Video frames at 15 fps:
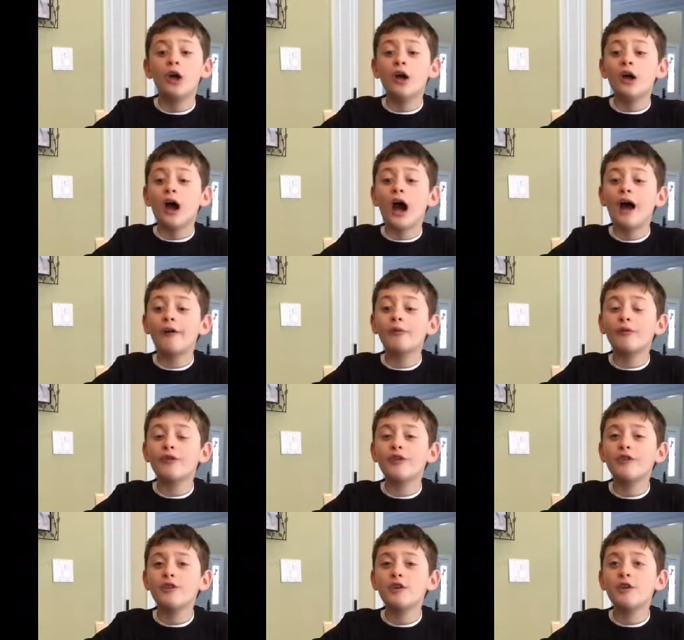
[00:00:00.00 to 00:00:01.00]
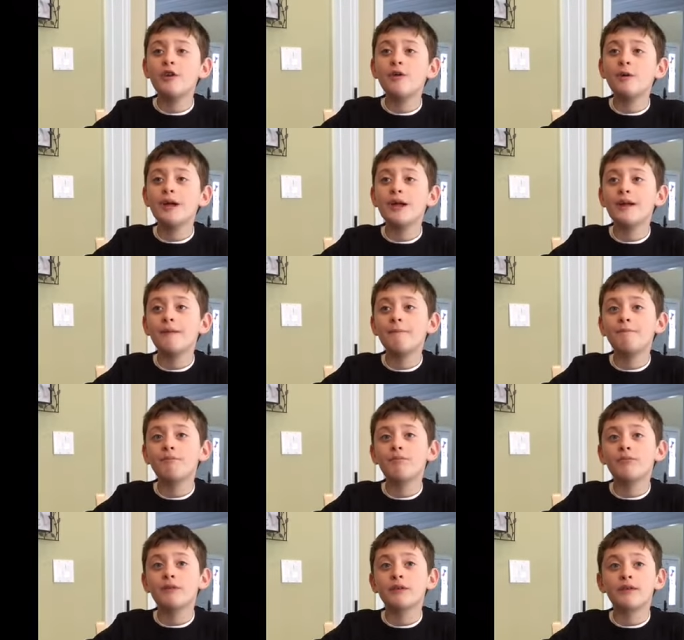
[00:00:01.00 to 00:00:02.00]
I will see you
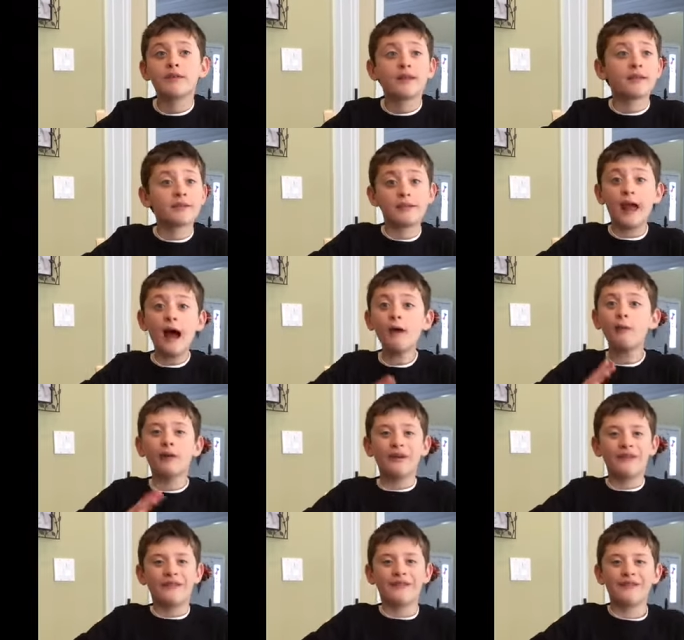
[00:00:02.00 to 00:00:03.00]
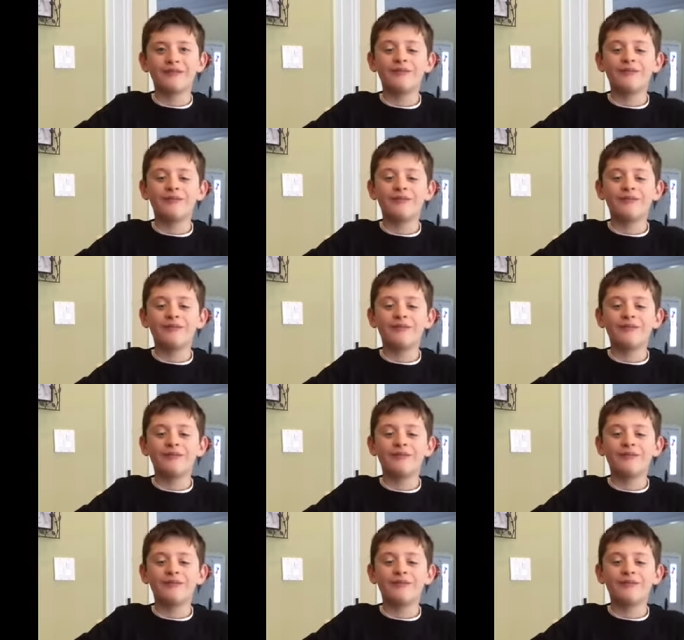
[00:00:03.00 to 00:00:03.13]
in 6 hours.